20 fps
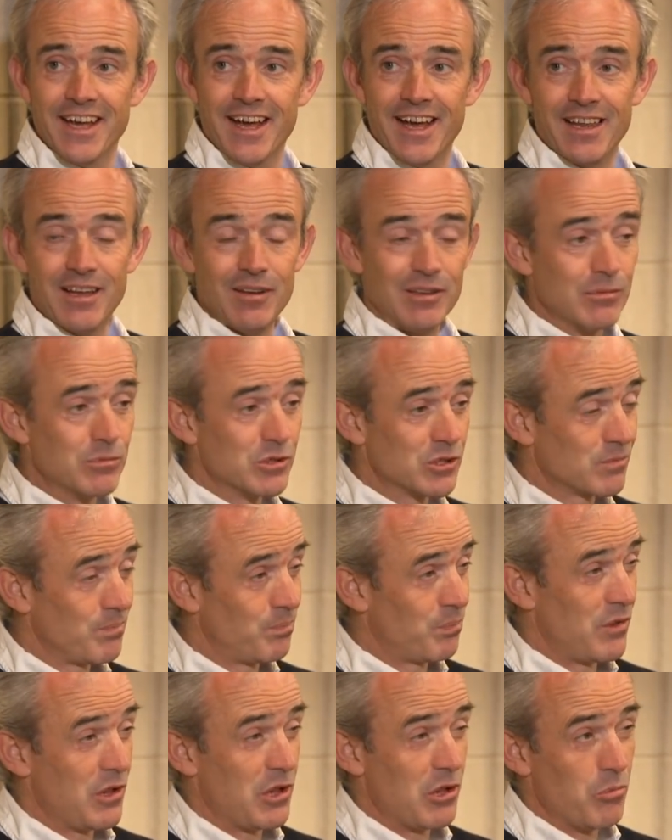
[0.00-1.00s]
And mm. there was
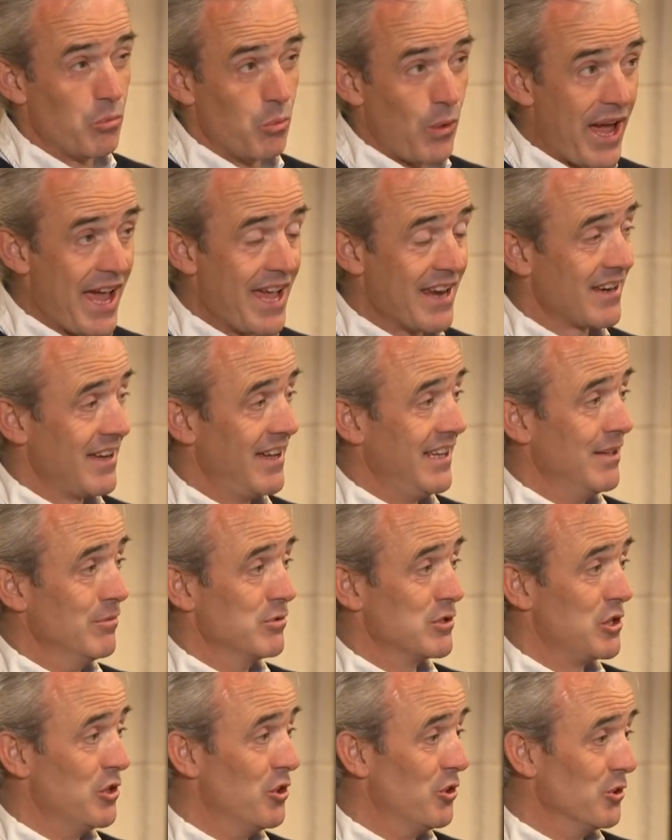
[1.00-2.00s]
wet and there
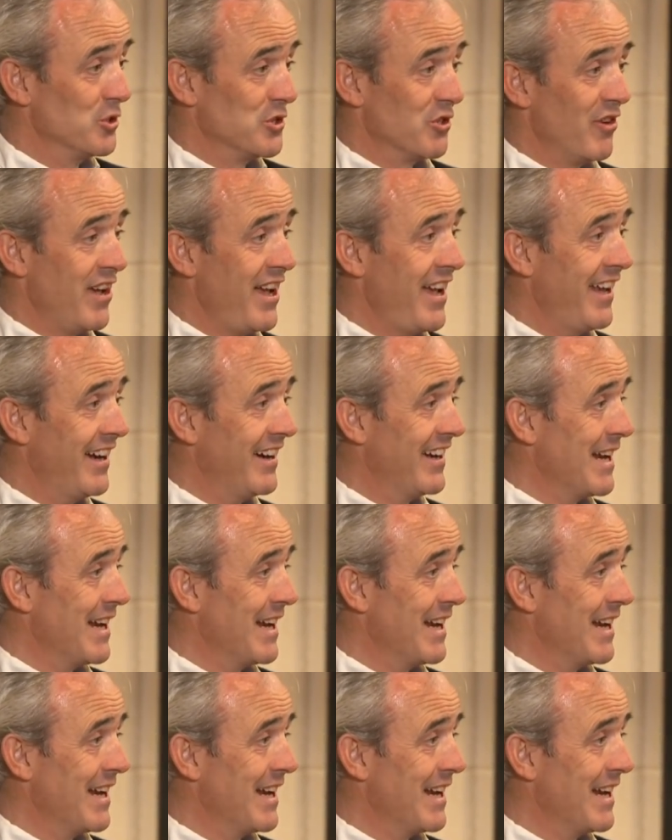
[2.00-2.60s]
was loads of rain.